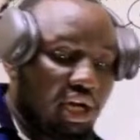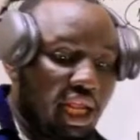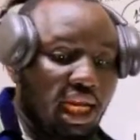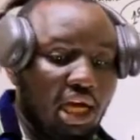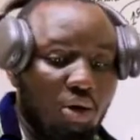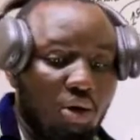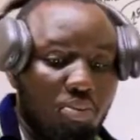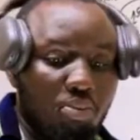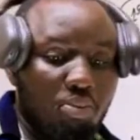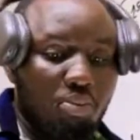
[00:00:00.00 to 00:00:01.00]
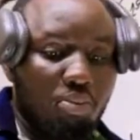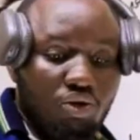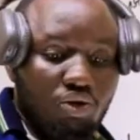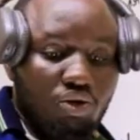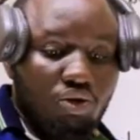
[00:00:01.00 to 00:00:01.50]
allowable expense or
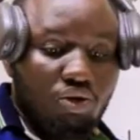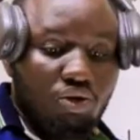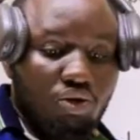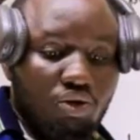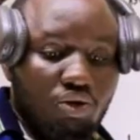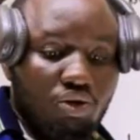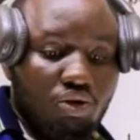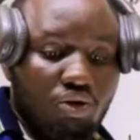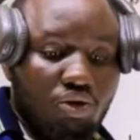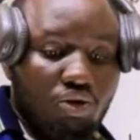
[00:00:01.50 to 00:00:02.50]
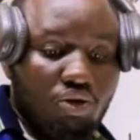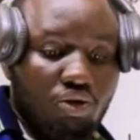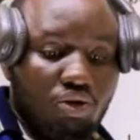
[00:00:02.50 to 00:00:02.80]
non-allowable expense? That's